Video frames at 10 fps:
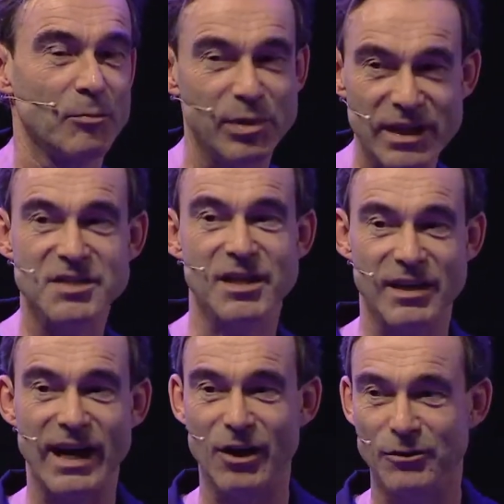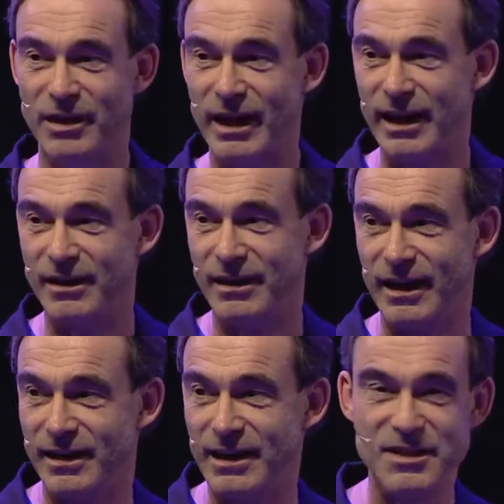please sit down
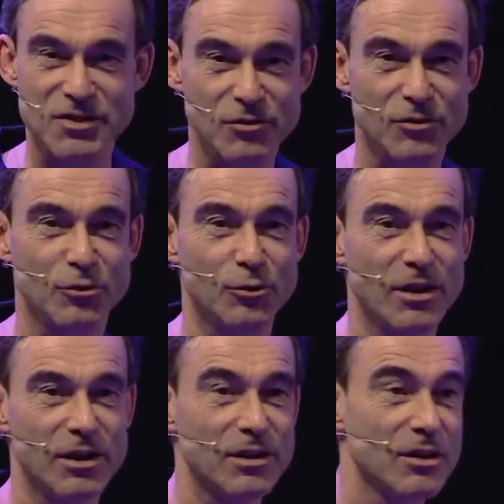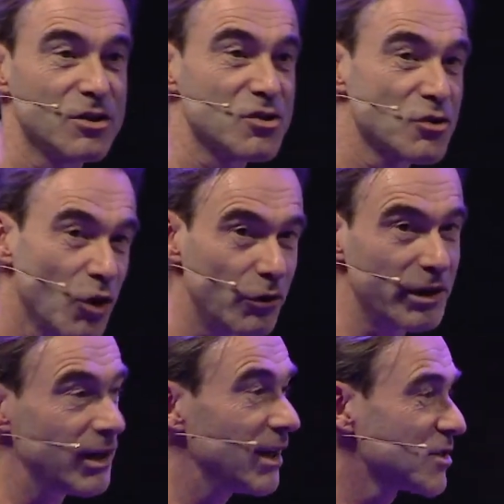and listen to the
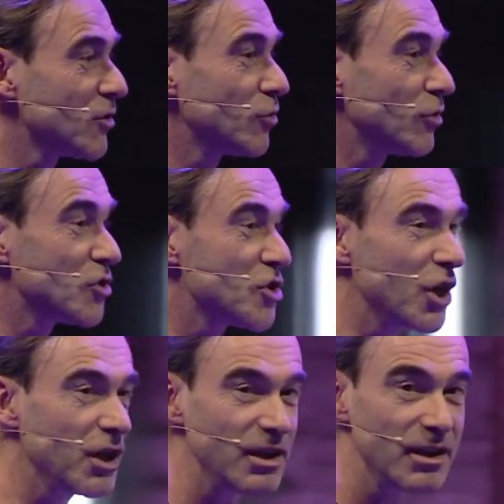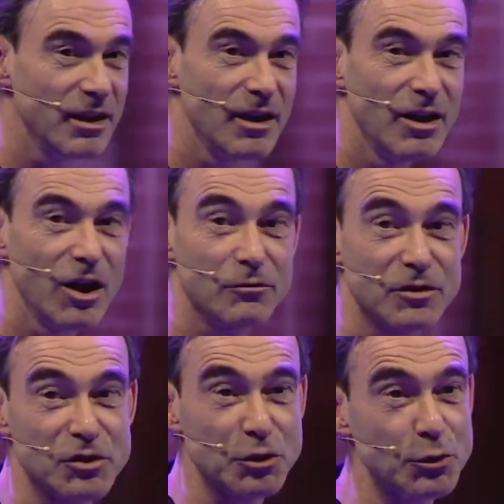story, listen to the journey of a
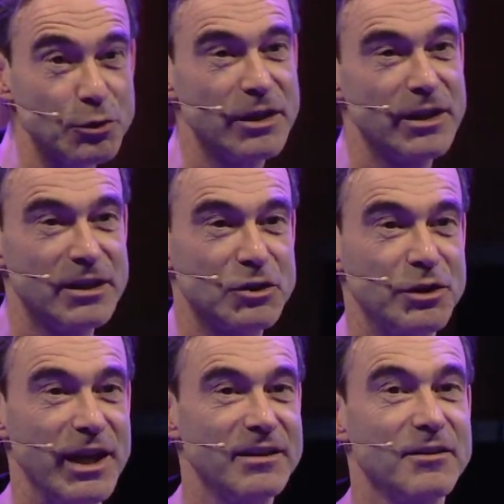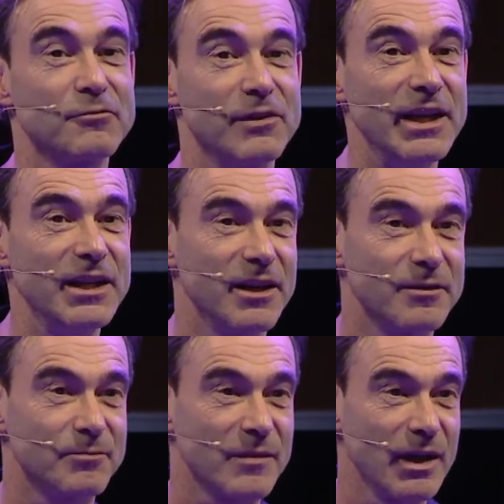true creative leader.
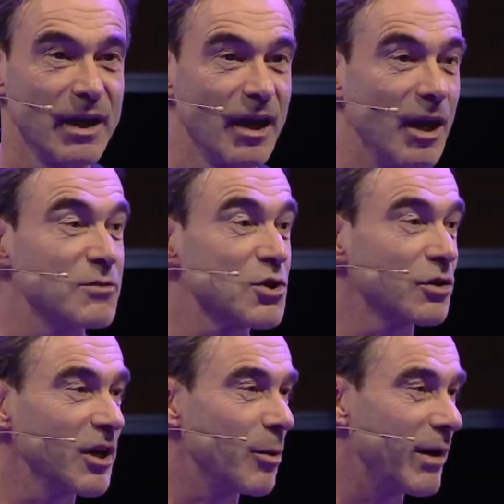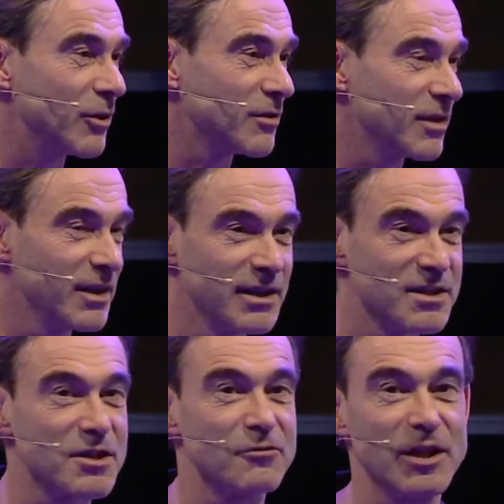I'm talking about
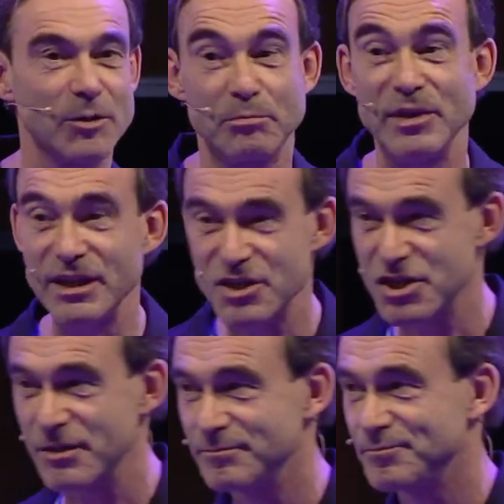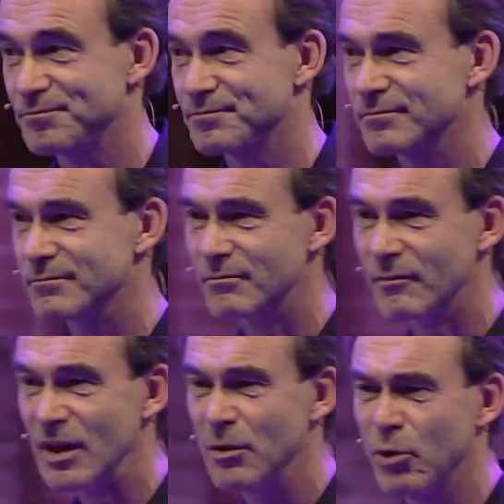Sevil Peach,
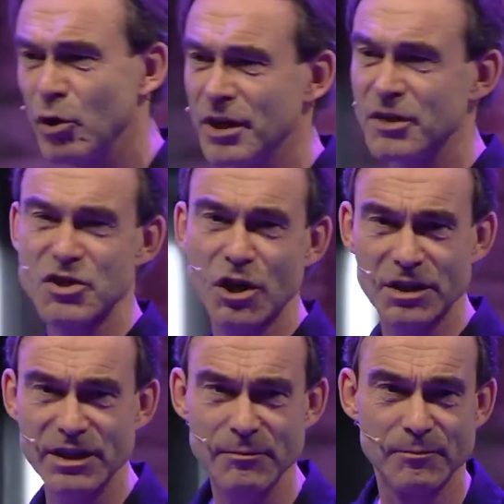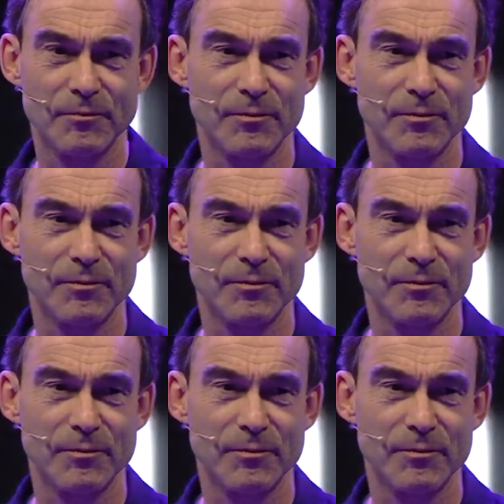born in Turkey,